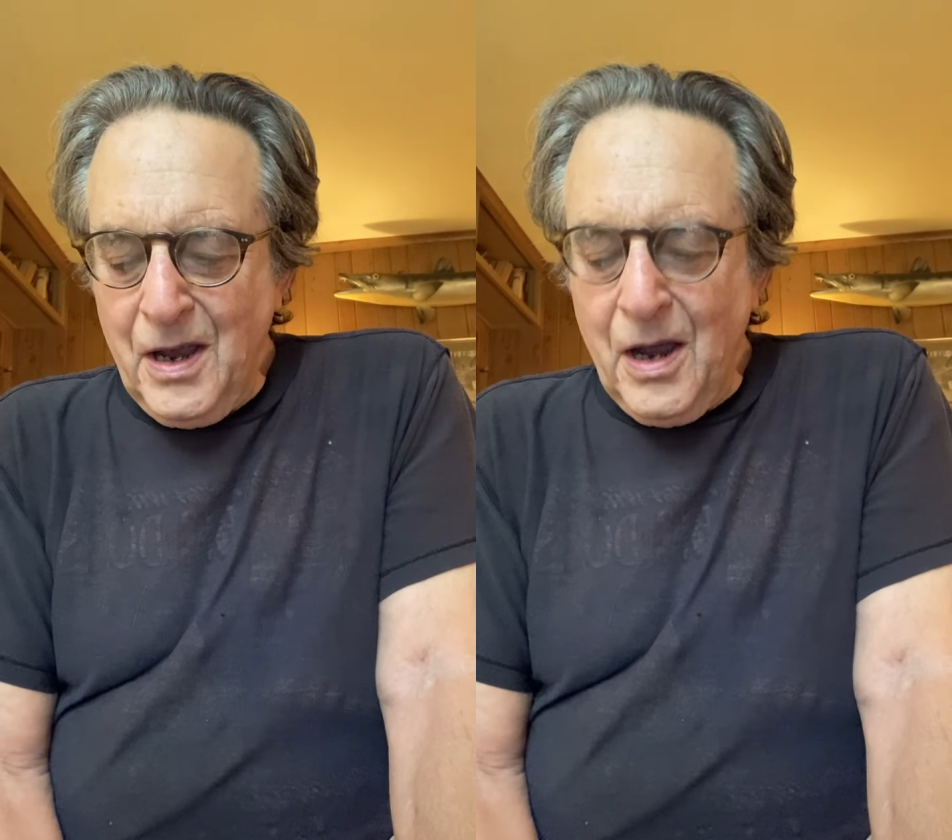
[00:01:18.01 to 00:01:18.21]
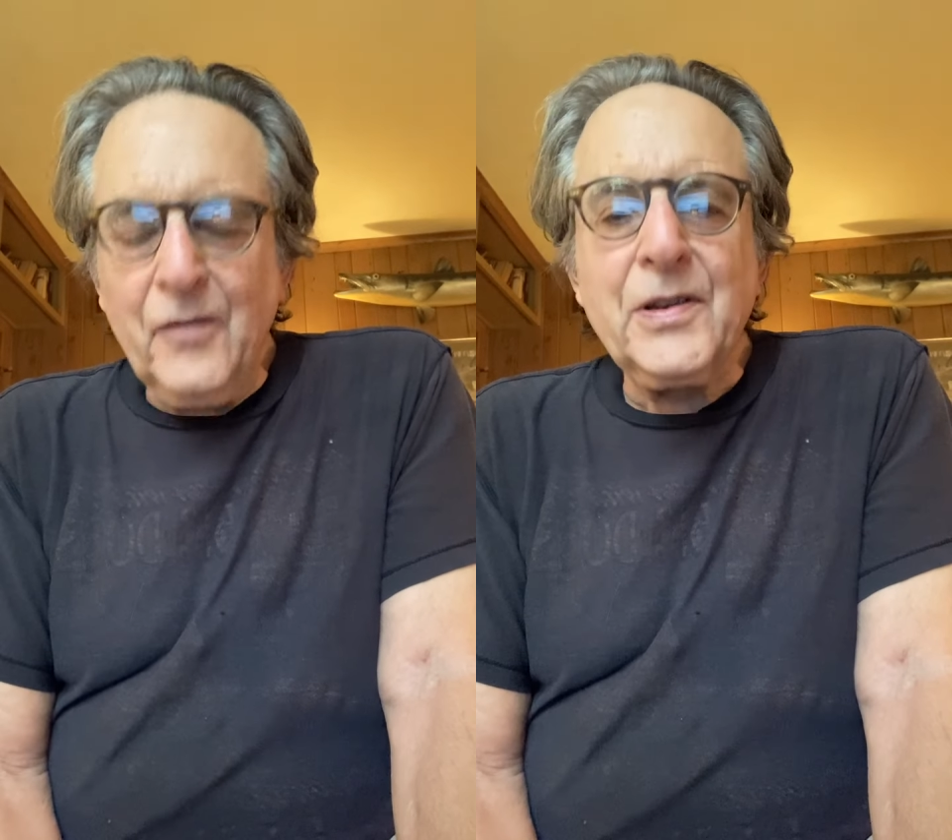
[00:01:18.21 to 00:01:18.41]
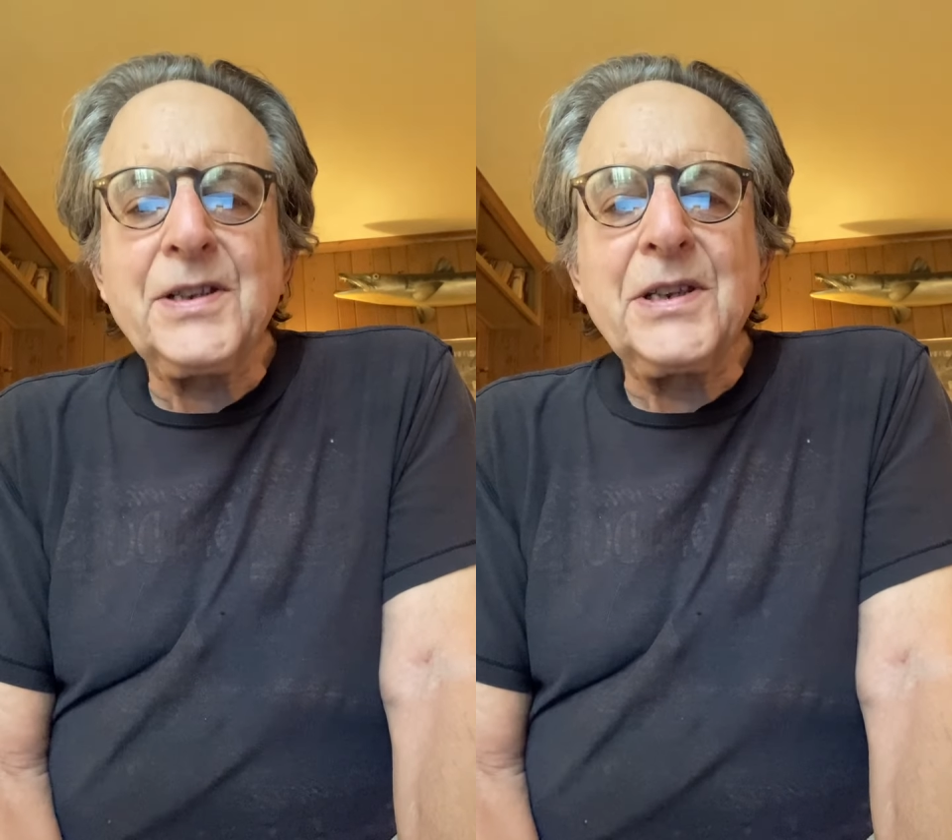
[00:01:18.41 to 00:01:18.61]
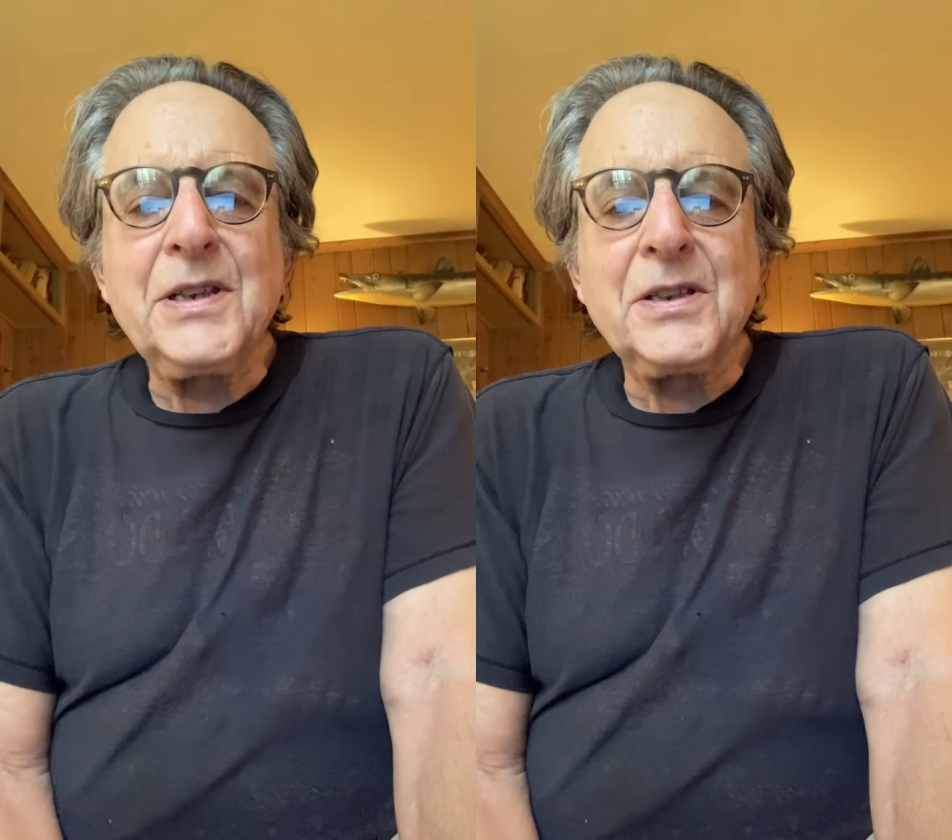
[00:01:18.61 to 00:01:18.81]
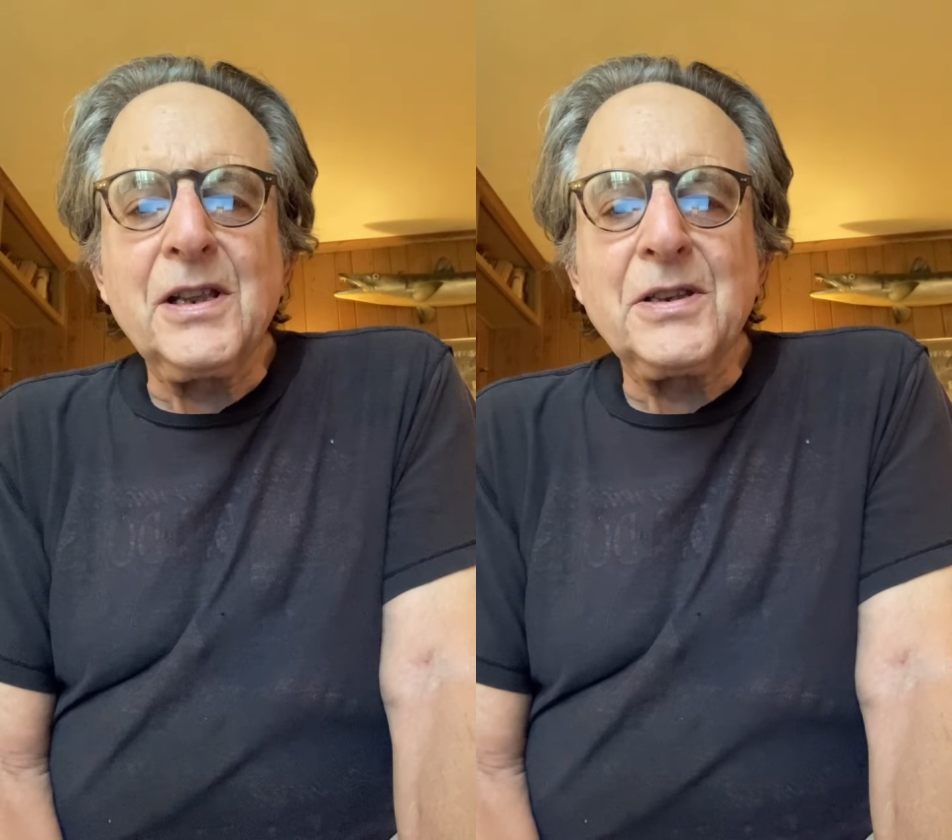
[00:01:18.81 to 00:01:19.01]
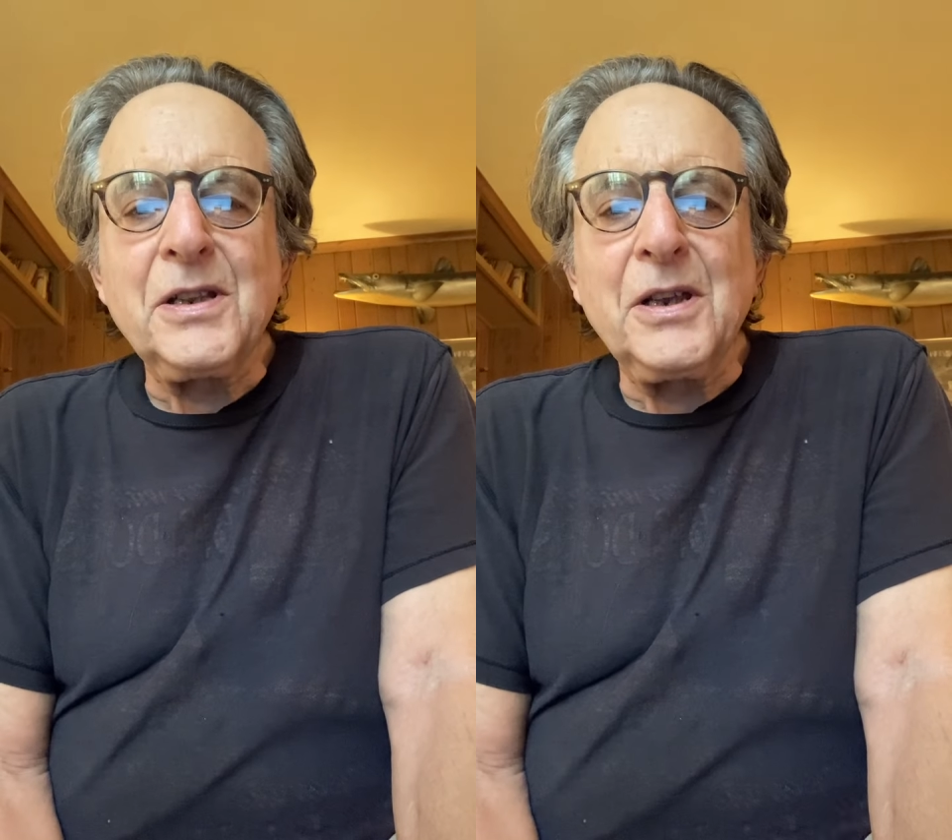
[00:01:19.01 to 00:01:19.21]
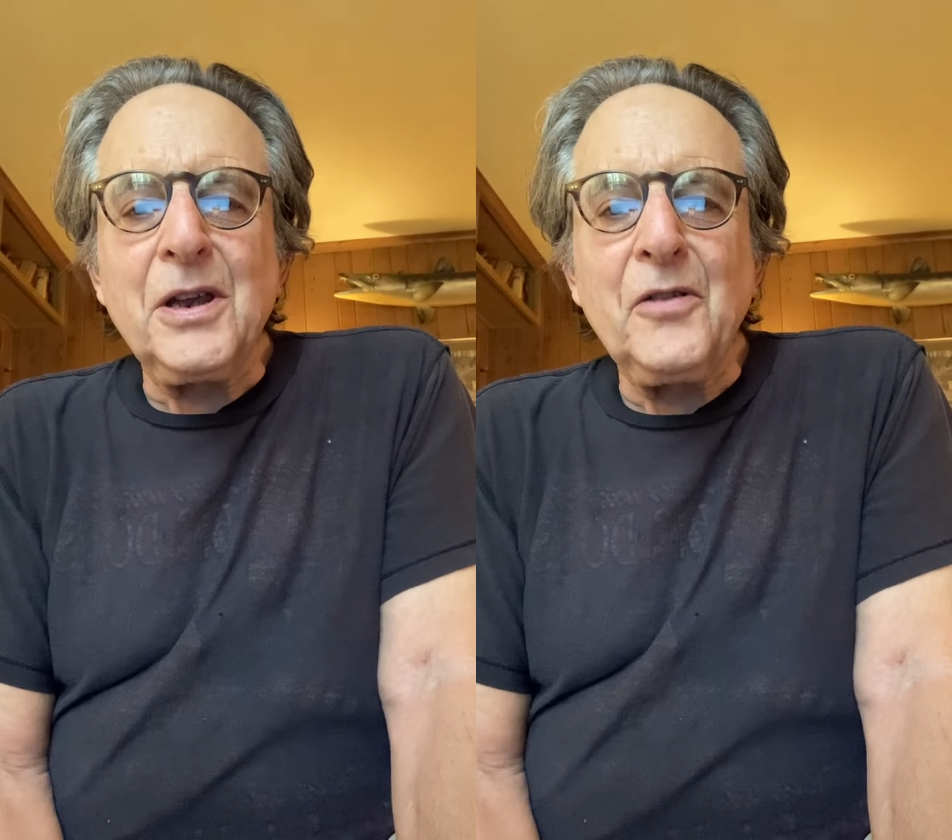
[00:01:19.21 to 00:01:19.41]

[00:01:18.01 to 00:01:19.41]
of a ceaselessly